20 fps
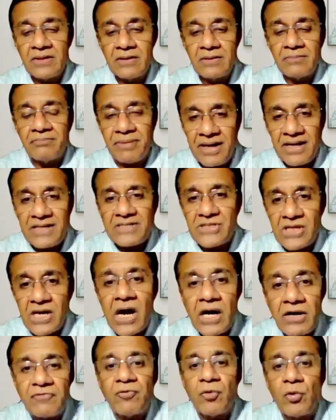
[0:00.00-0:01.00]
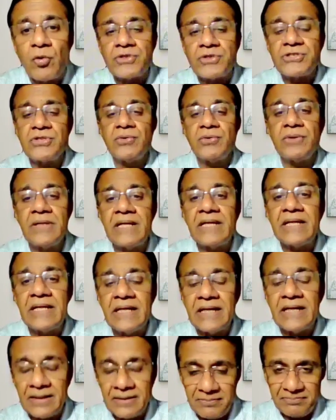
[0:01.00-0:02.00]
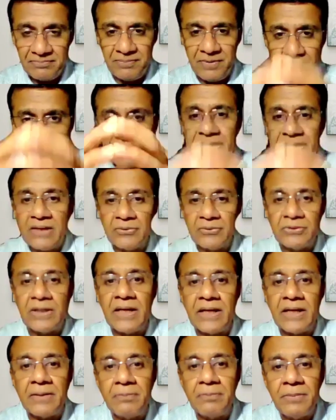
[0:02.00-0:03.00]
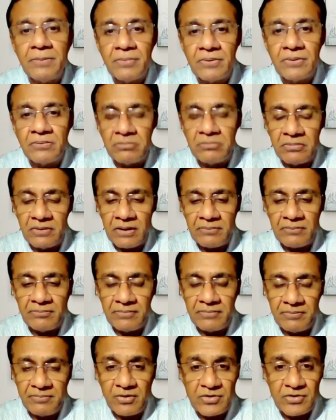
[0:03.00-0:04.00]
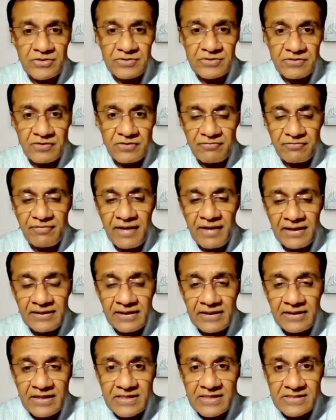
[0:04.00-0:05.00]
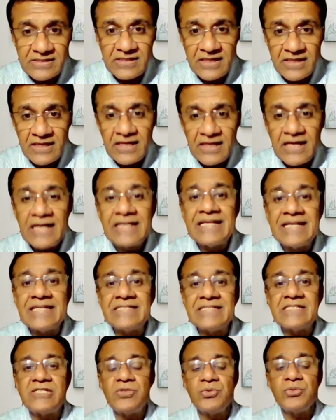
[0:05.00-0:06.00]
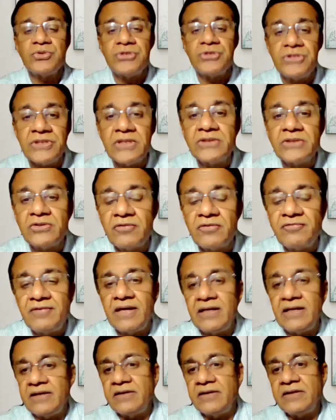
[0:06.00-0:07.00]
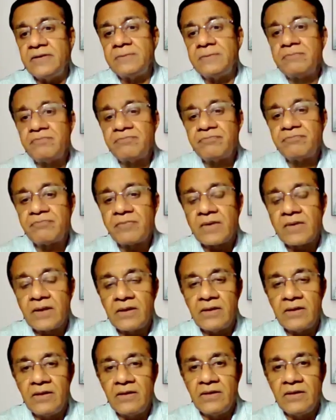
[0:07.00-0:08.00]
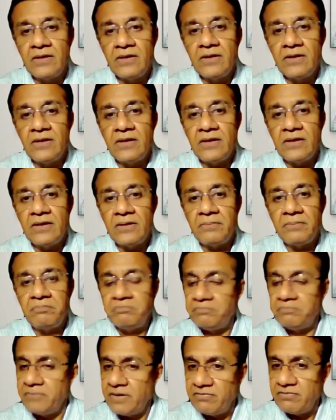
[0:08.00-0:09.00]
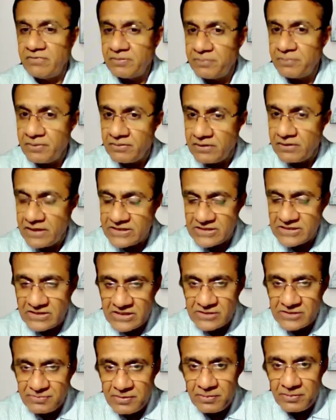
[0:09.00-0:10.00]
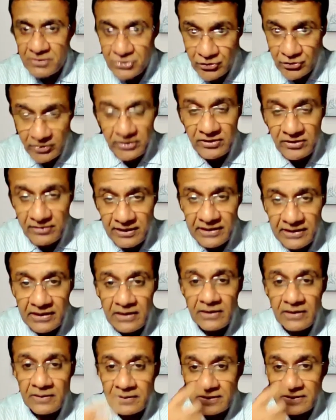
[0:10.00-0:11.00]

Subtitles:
brands are focusing on people down the line. People, because the fact that there's this huge dearth of talent, uh, and with less and less people joining retail,